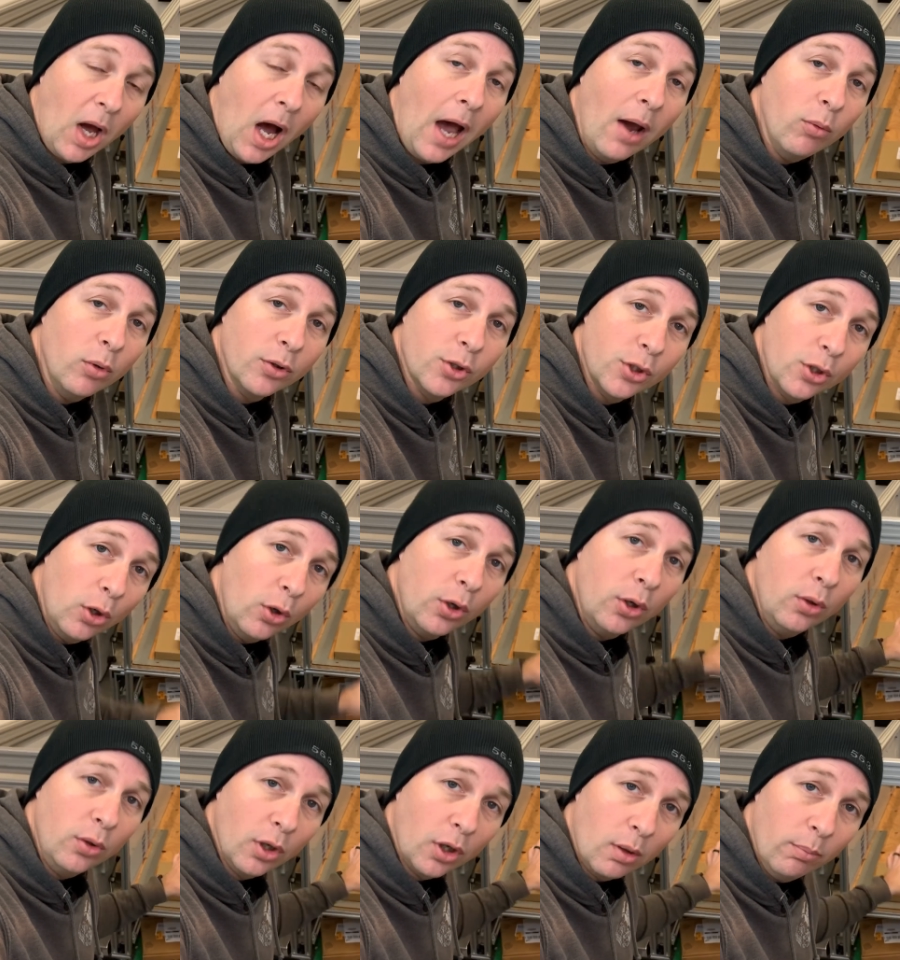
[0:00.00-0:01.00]
I will show
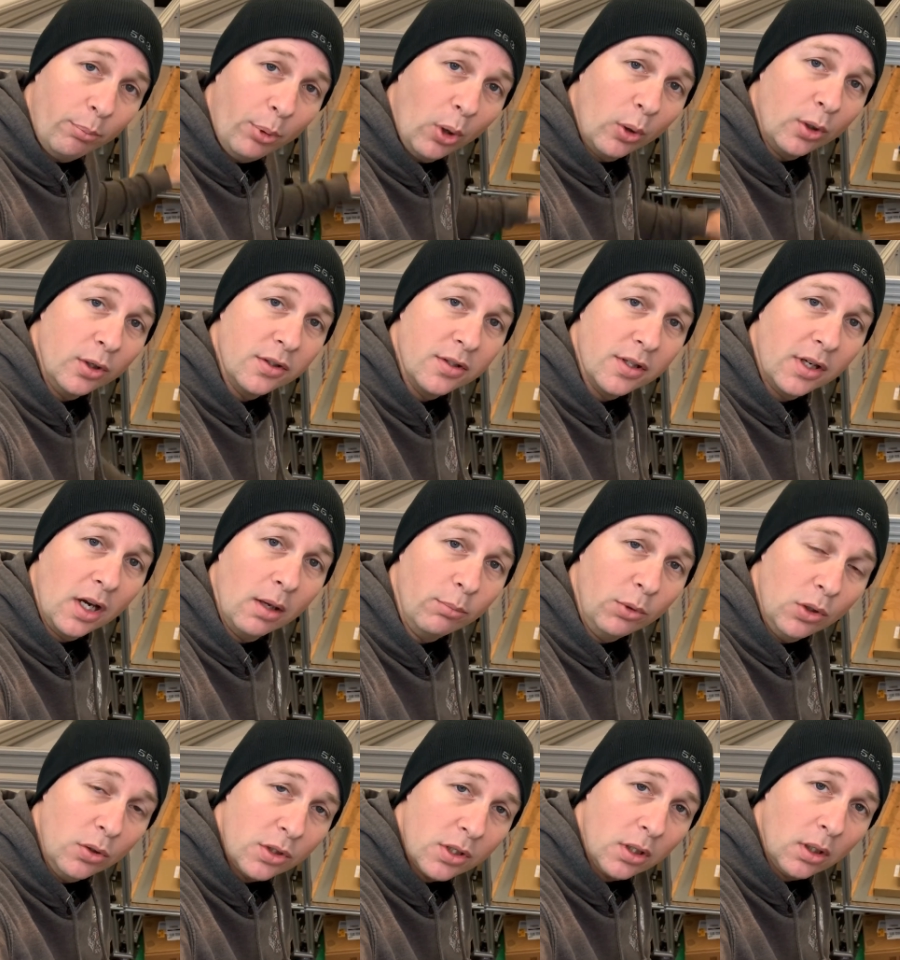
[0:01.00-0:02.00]
you the components that I'm
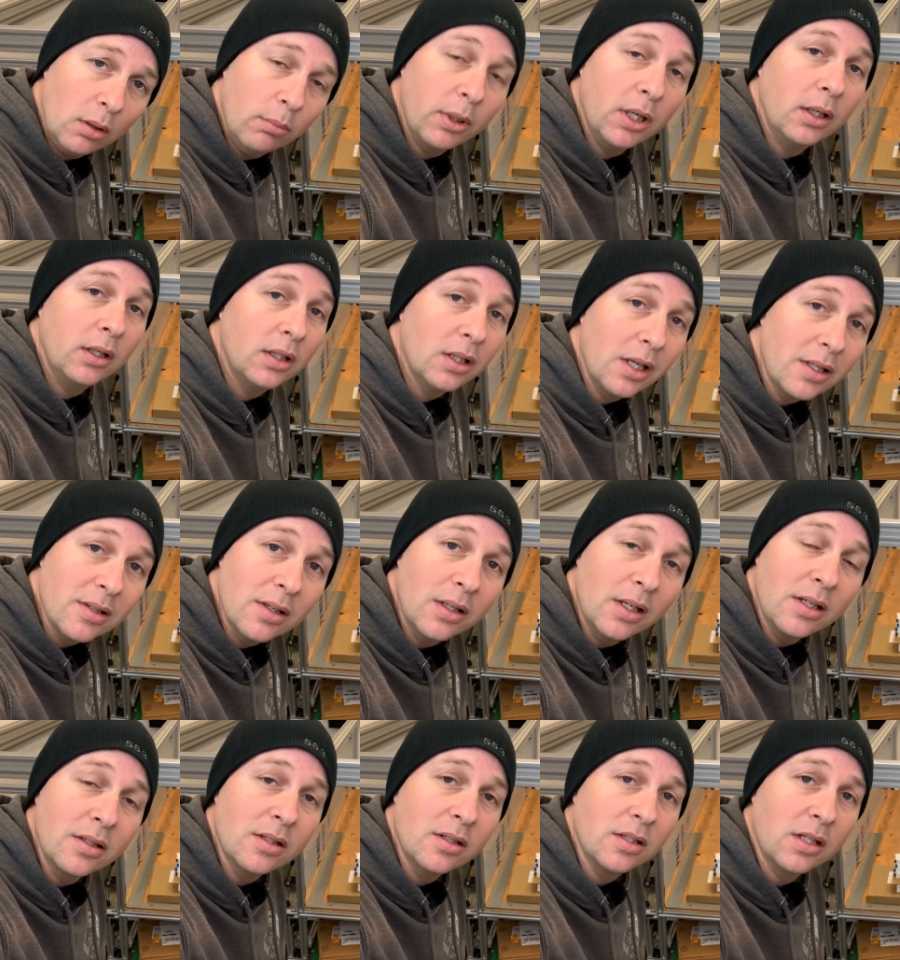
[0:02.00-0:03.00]
using, but it doesn't
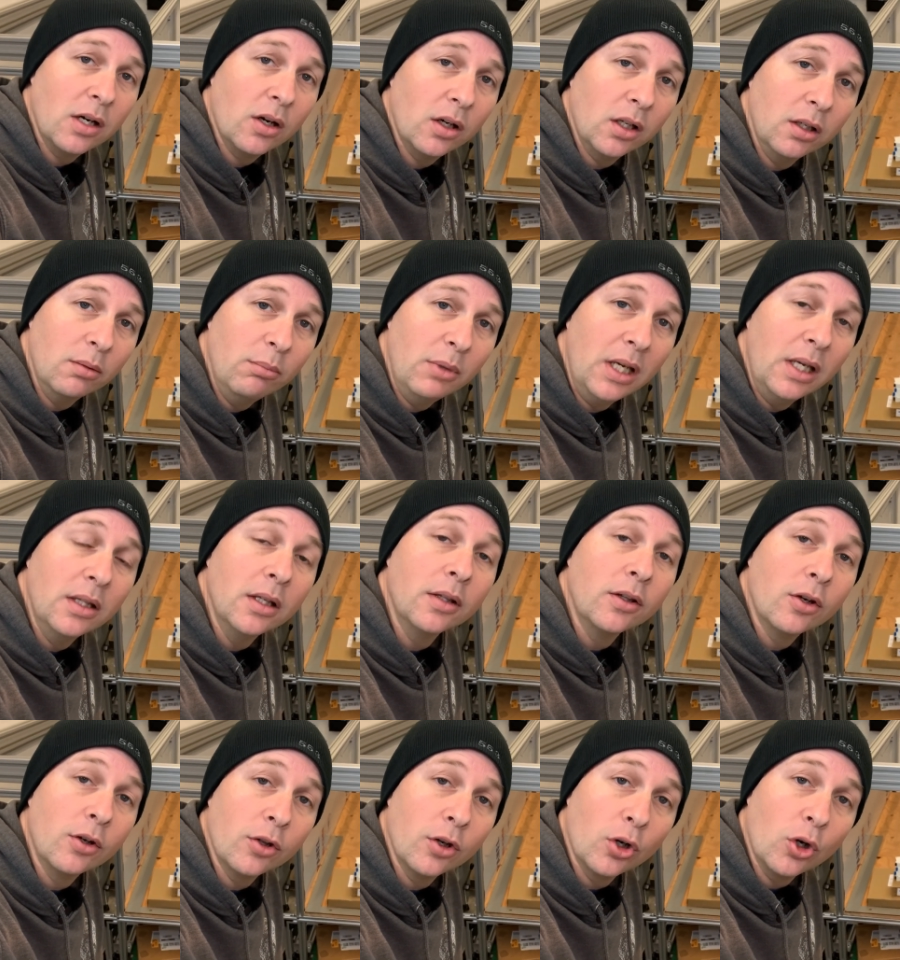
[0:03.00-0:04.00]
necessarily mean that
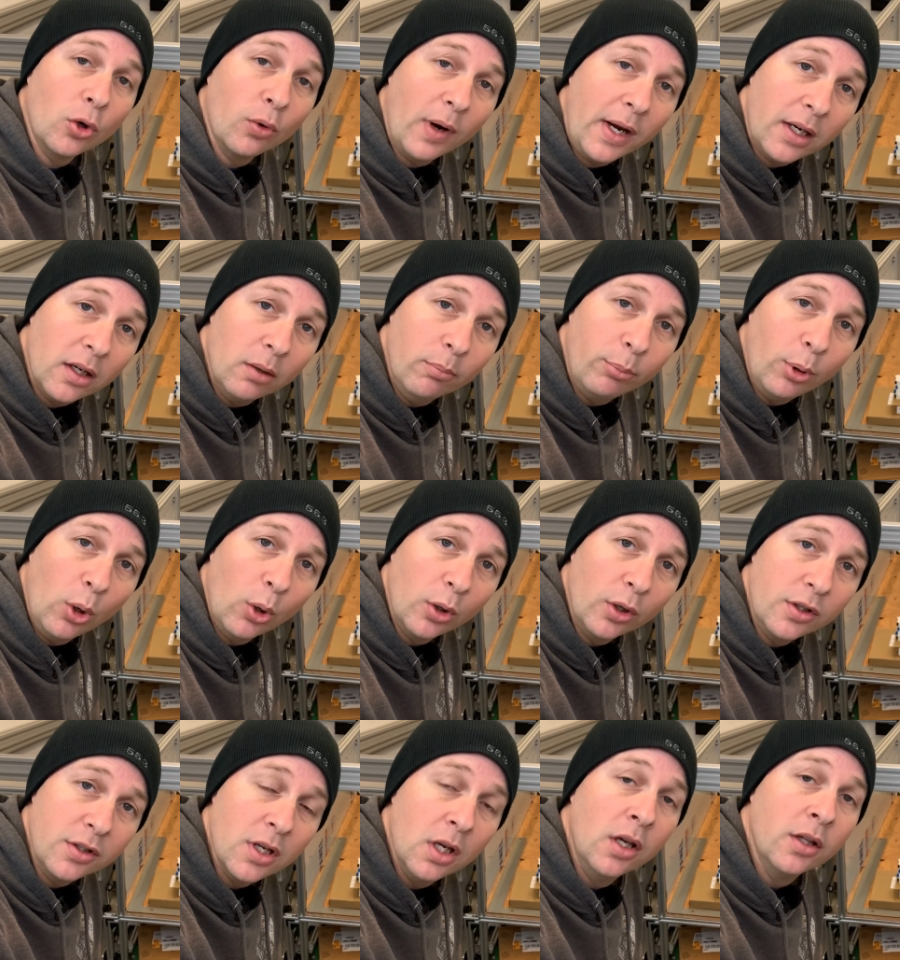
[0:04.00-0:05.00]
they're the correct
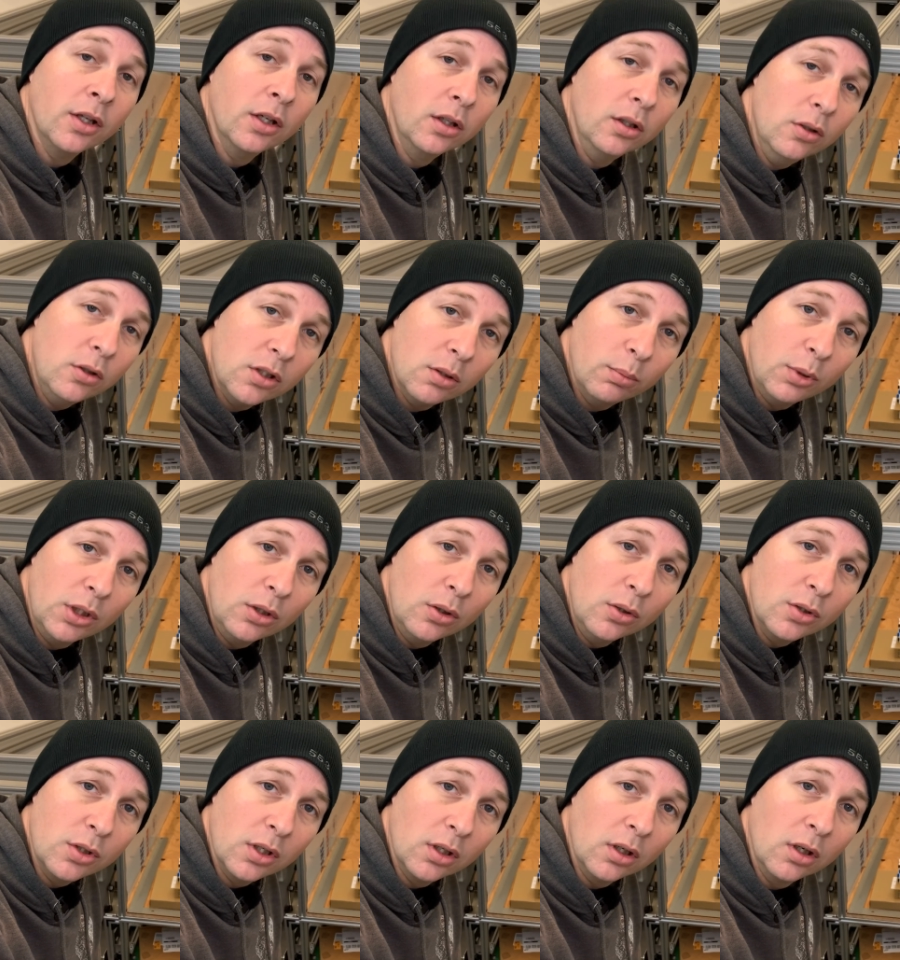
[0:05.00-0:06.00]
components that you should be
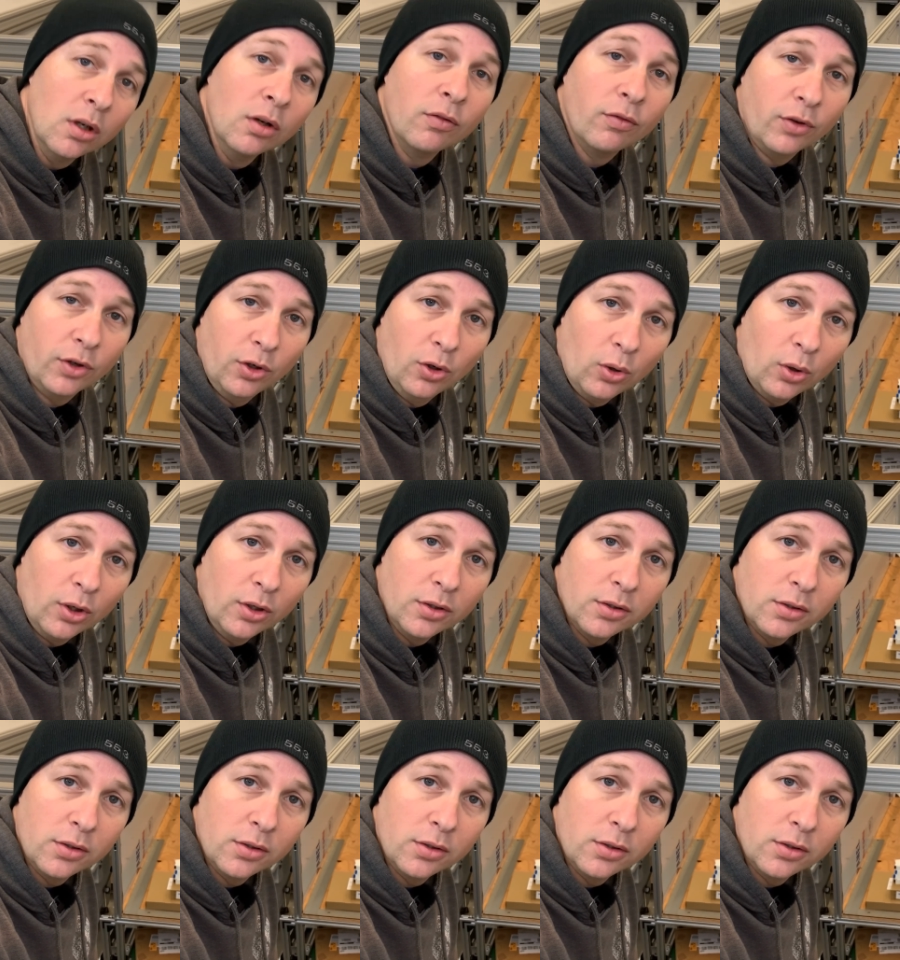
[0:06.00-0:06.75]
using for yours.